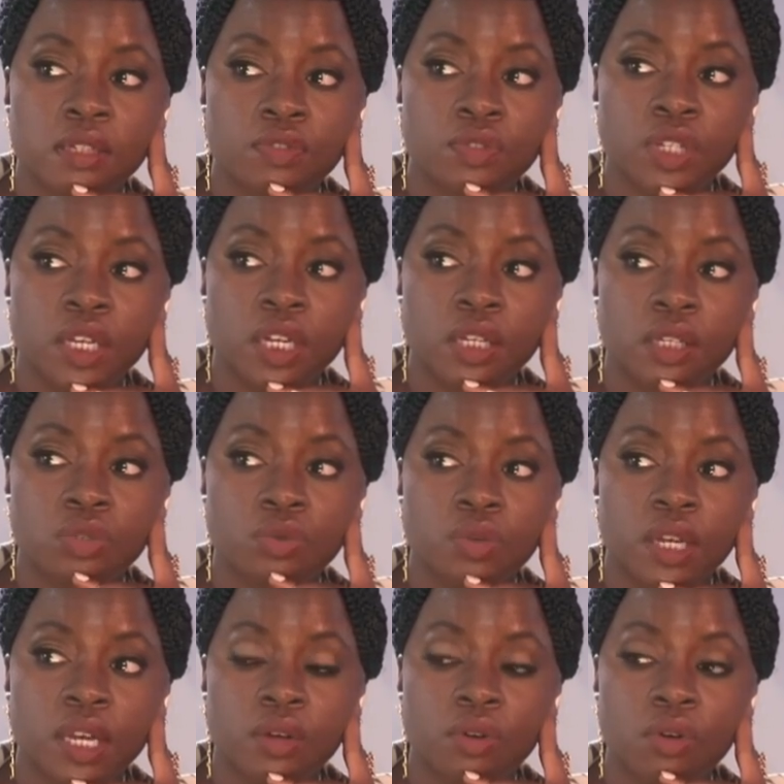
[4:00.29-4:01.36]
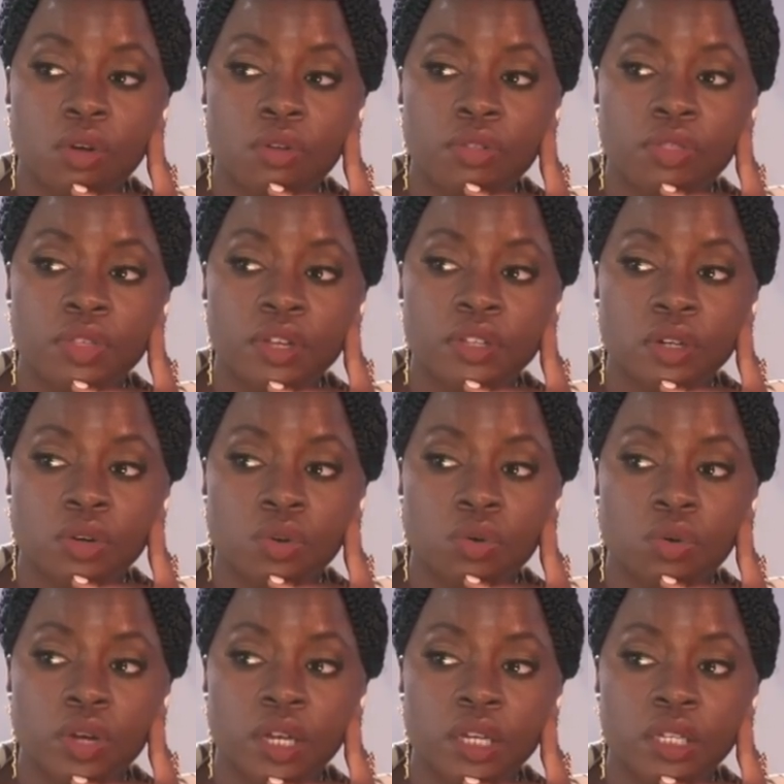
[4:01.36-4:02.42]
If you take into account all the things that
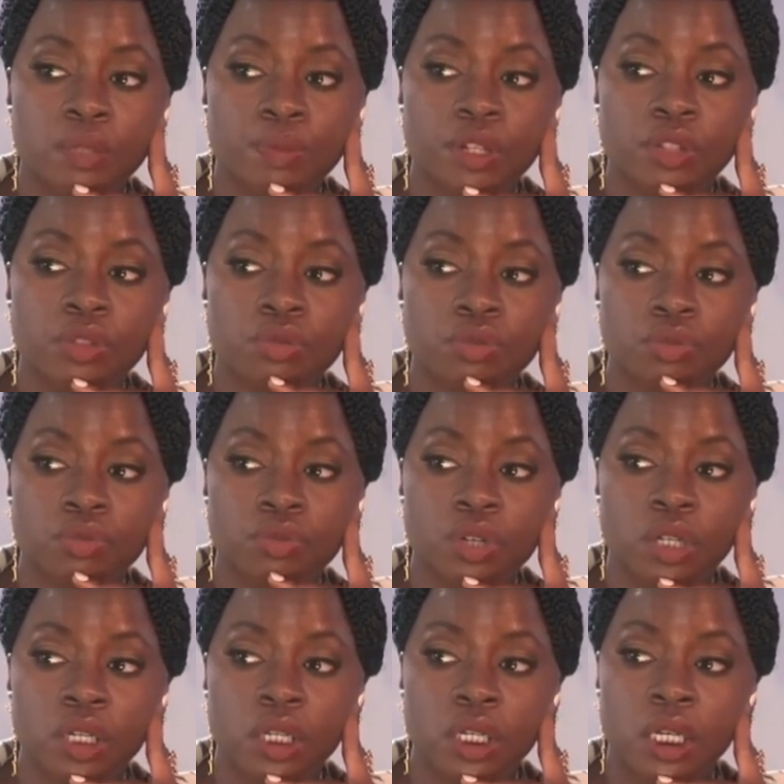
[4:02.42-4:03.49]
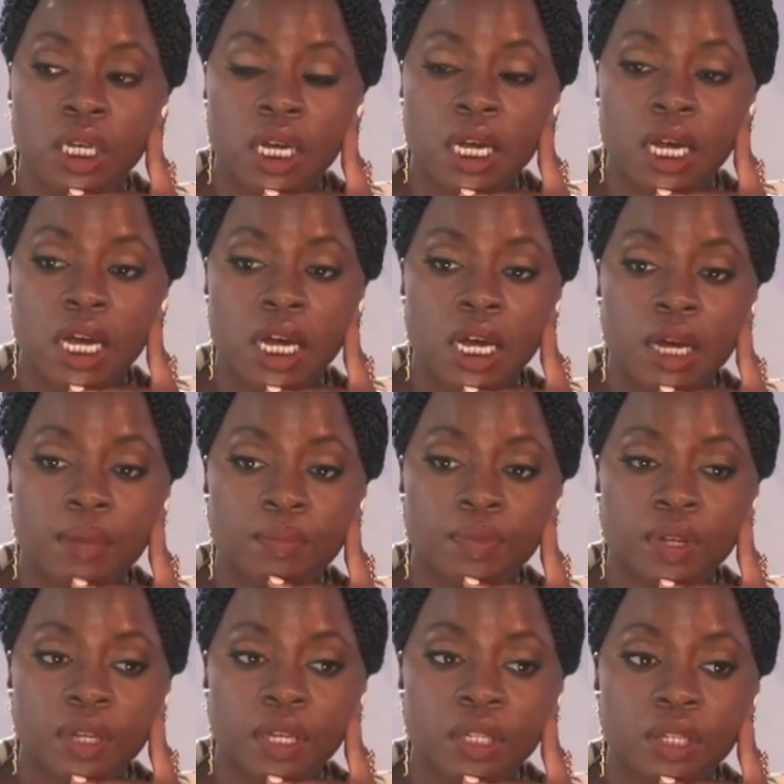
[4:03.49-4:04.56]
Okoye has been through,
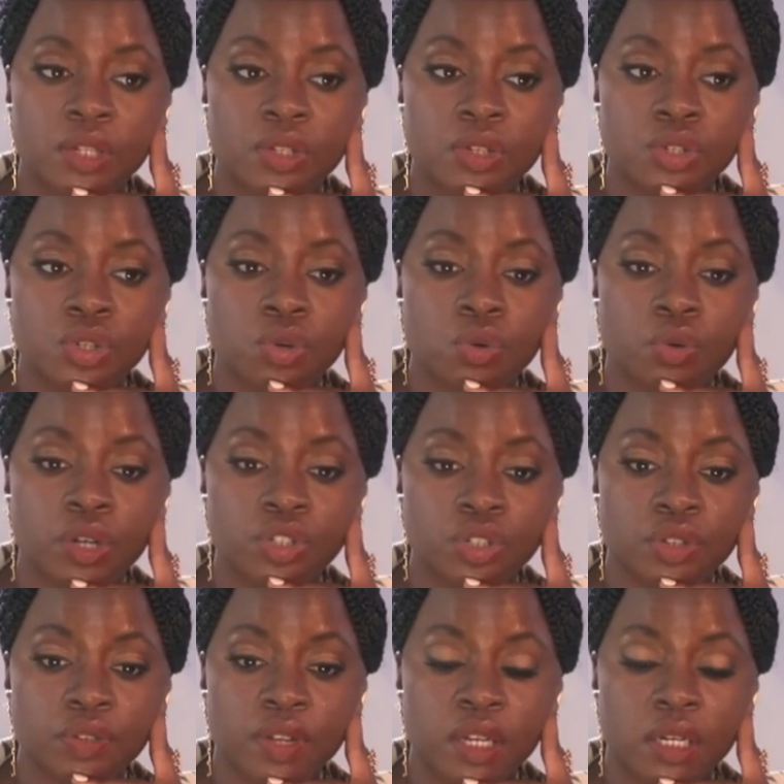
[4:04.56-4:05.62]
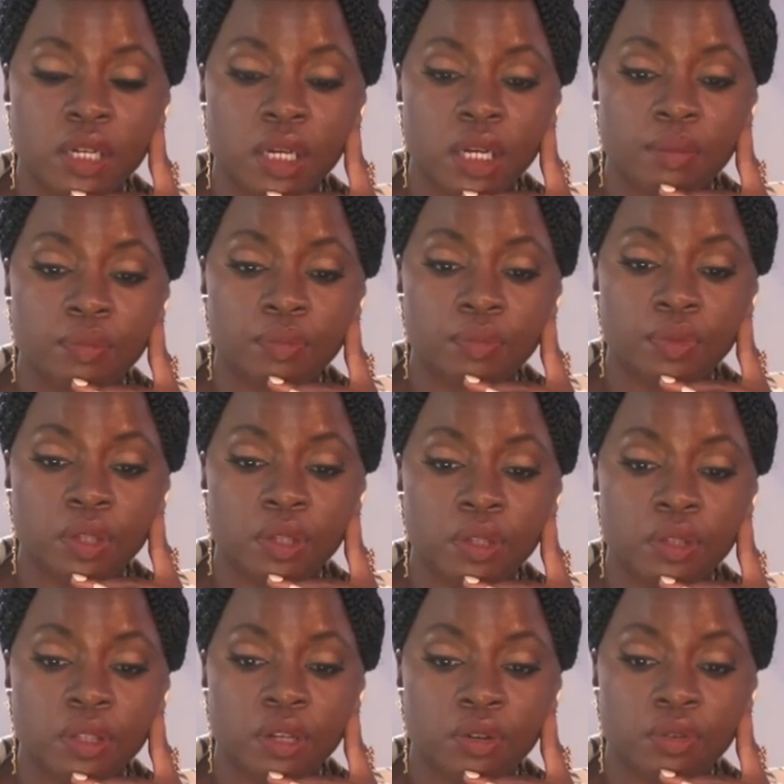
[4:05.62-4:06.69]
there's no question that
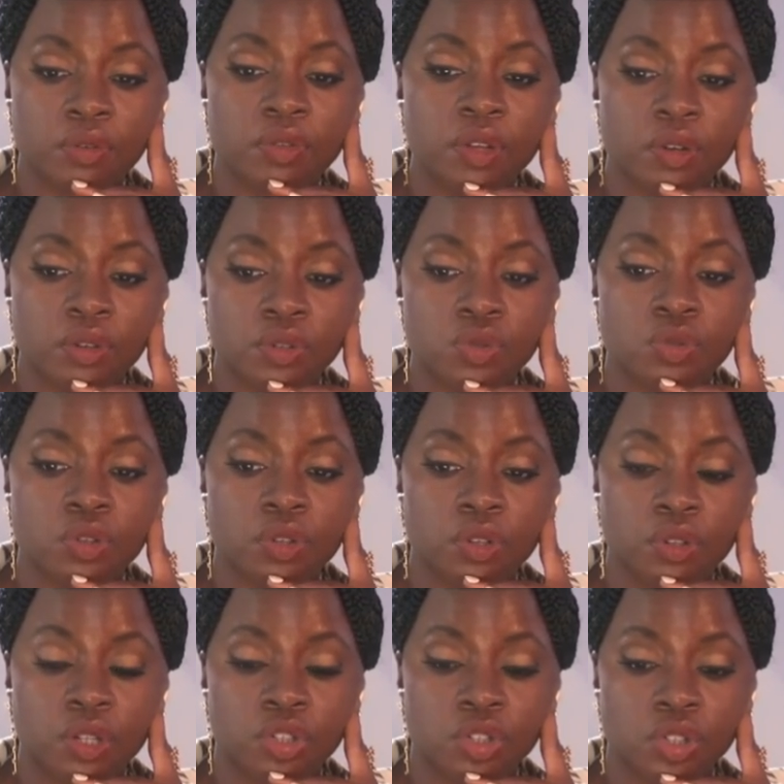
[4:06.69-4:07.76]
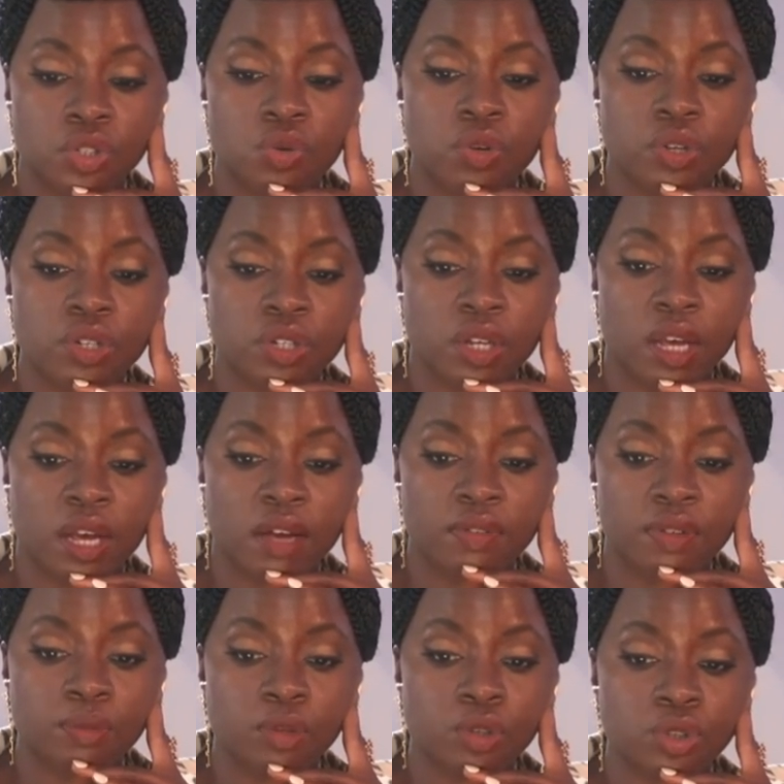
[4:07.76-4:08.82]
that she's going to have
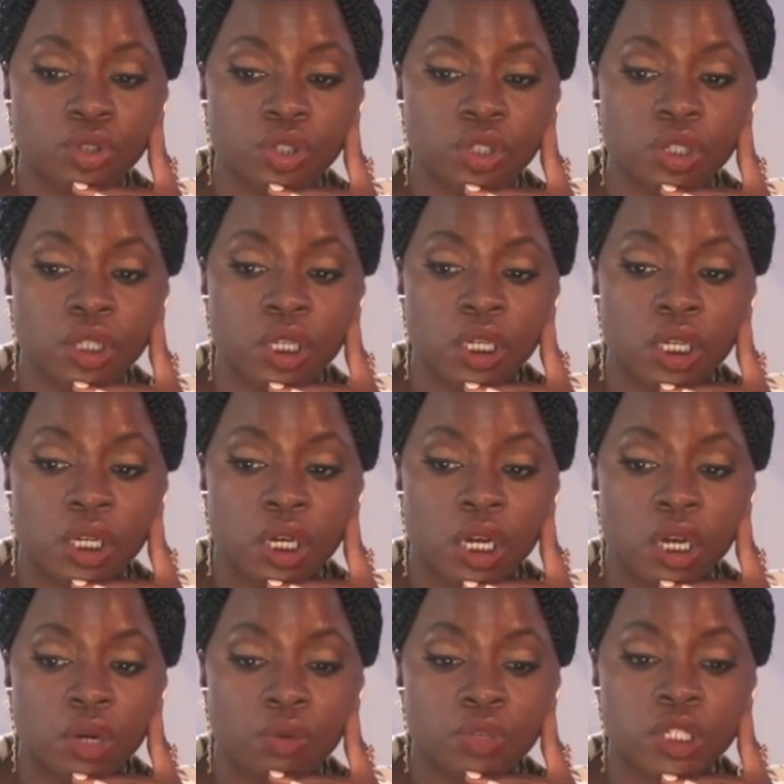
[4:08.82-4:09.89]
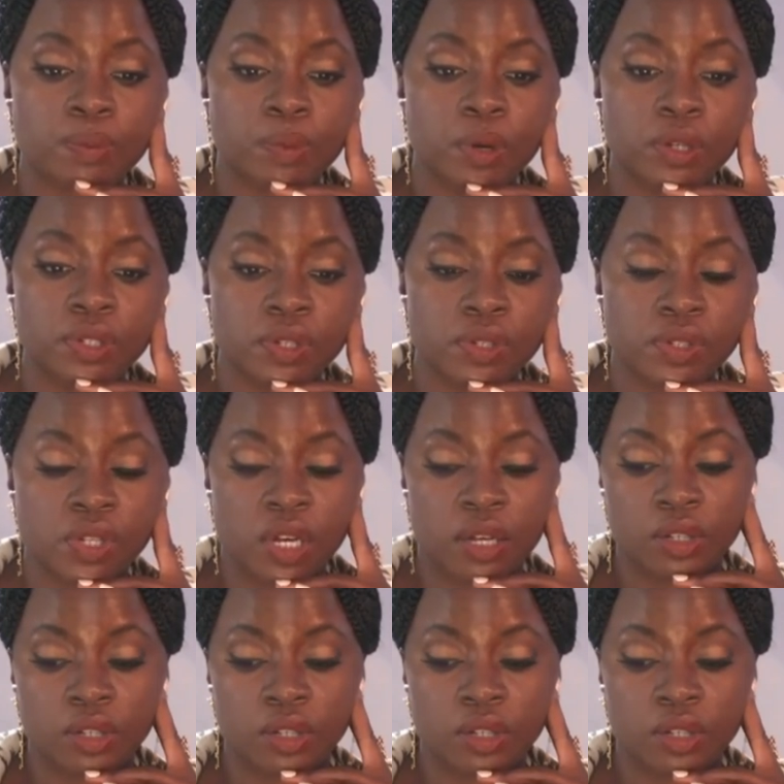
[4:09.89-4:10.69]
emotional responses.